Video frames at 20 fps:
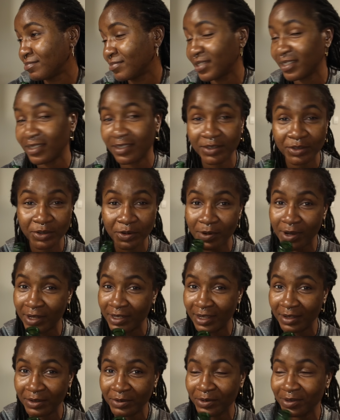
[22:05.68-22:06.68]
This is your
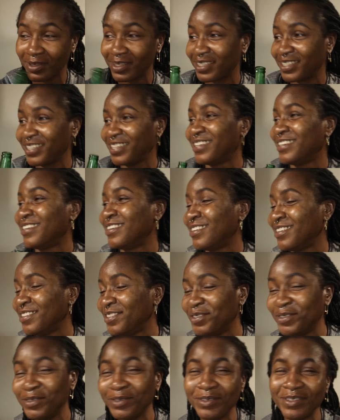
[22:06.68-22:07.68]
one and only.
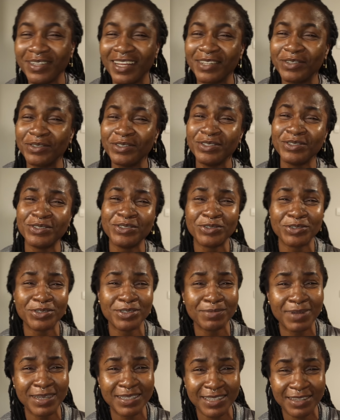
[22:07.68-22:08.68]
You know, I don't need to
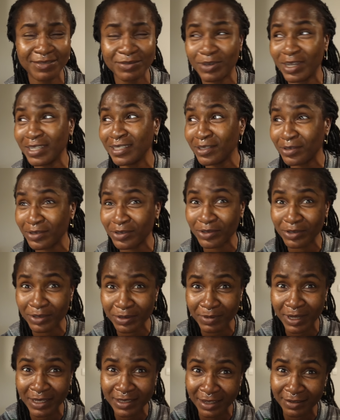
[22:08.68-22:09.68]
introduce myself. Do I need to introduce
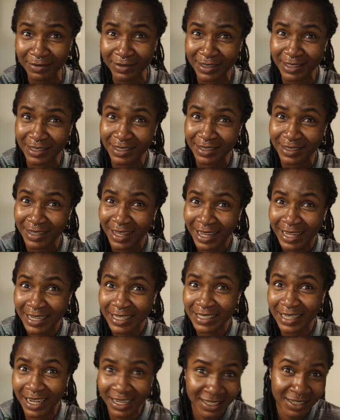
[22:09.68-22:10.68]
myself in this
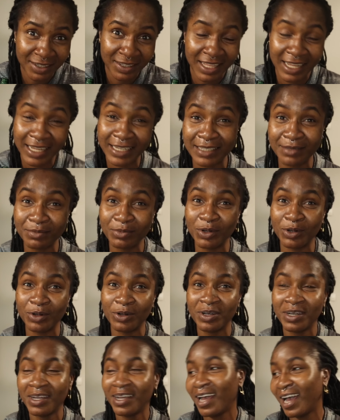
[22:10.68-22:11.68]
channel
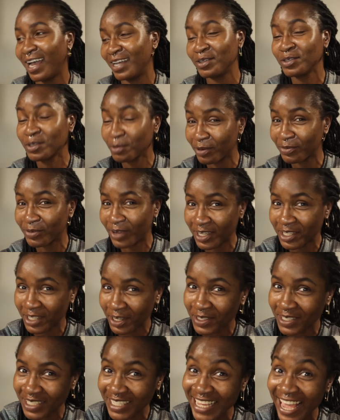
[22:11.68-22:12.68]
anymore? I know some of you are
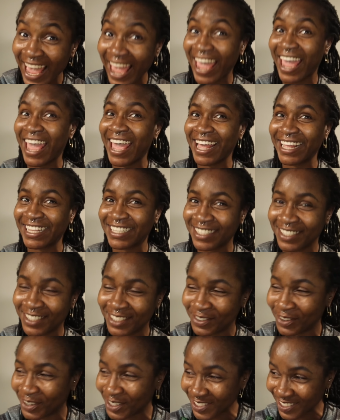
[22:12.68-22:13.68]
shouting, yes,
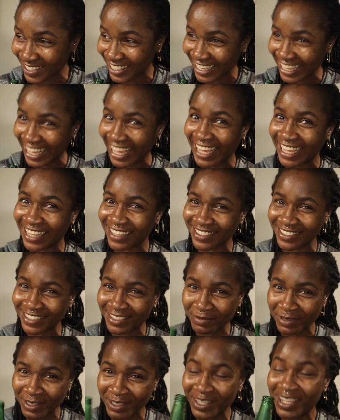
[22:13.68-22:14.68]
you want to hear
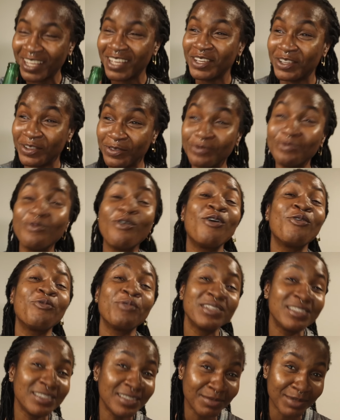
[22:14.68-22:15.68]
it. You
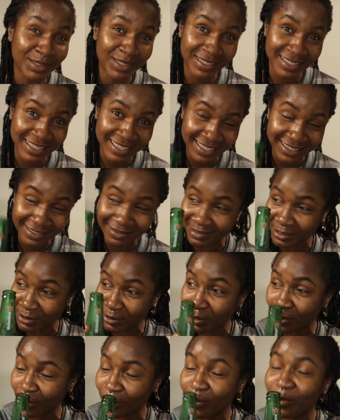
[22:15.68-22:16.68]
always need
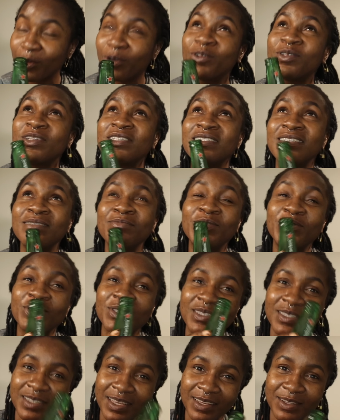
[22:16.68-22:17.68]
me to
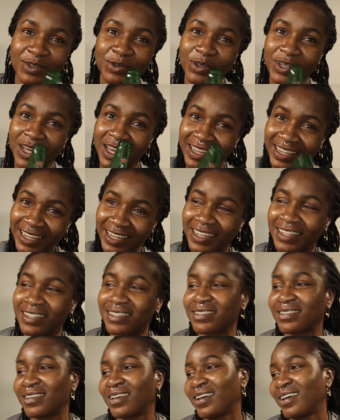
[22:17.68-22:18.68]
say it so you can hear
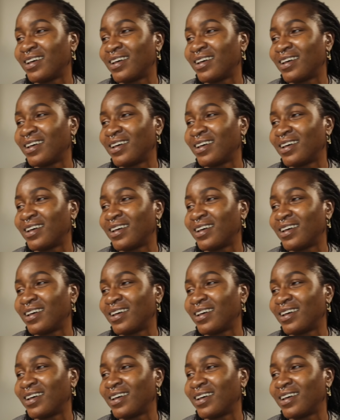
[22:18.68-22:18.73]
it.